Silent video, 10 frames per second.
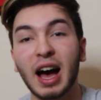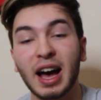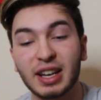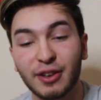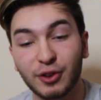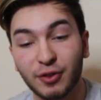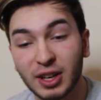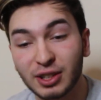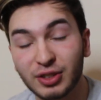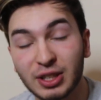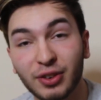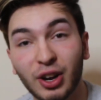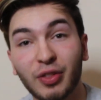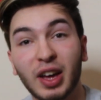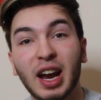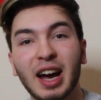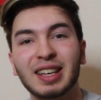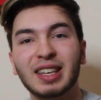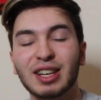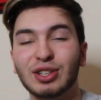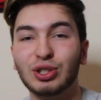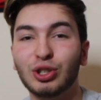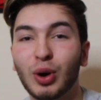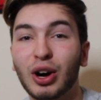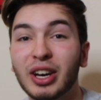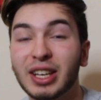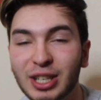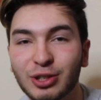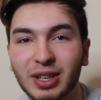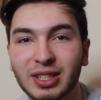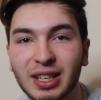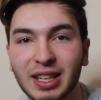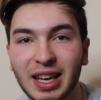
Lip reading: And if you've clicked on this video, then I guess you are interested